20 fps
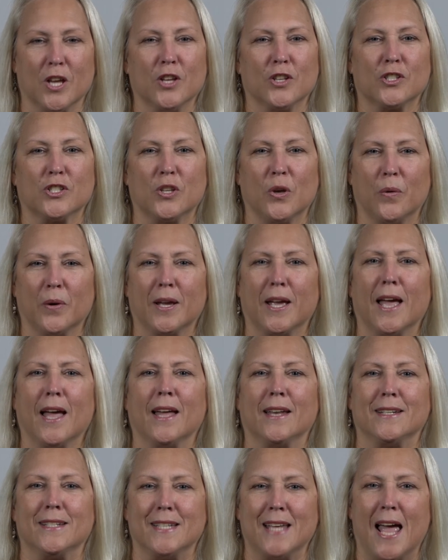So
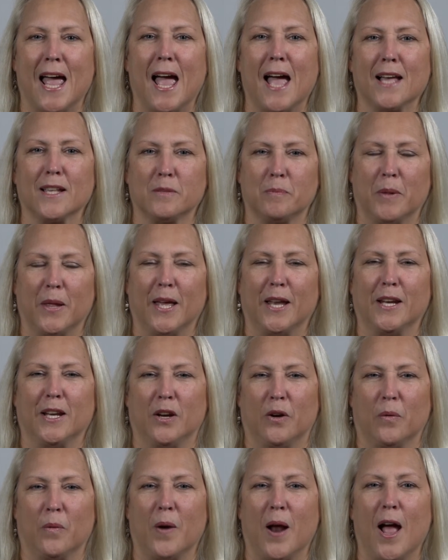again, tax planning
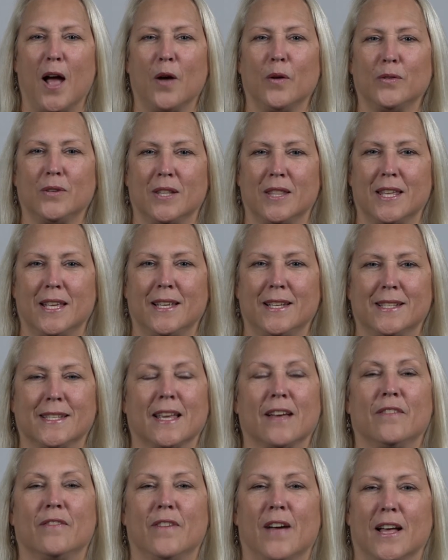around these
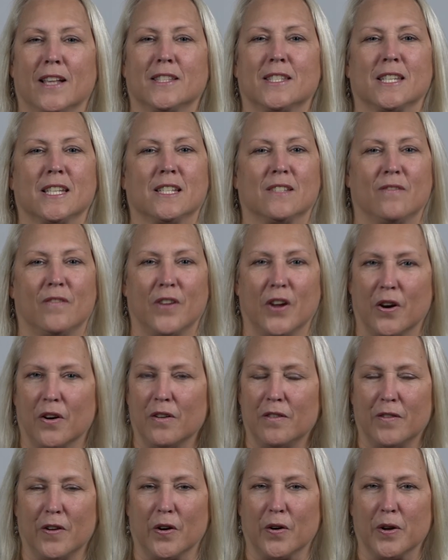events is very,
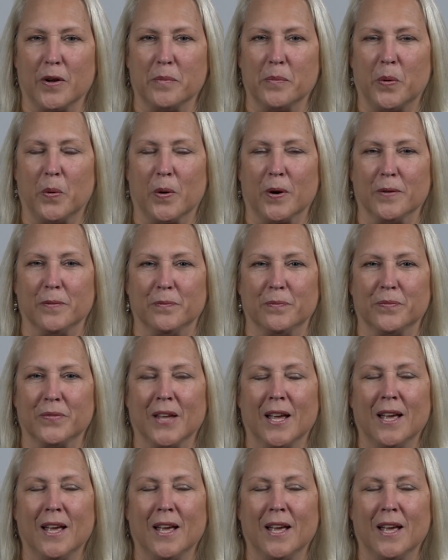very important.